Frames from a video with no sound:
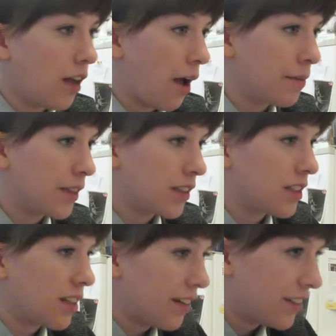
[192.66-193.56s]

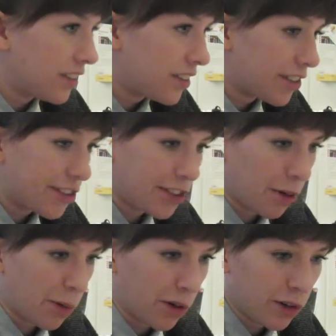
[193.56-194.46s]
excited to
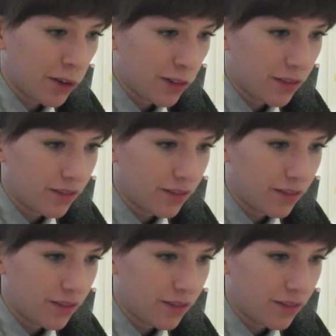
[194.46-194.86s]
show her.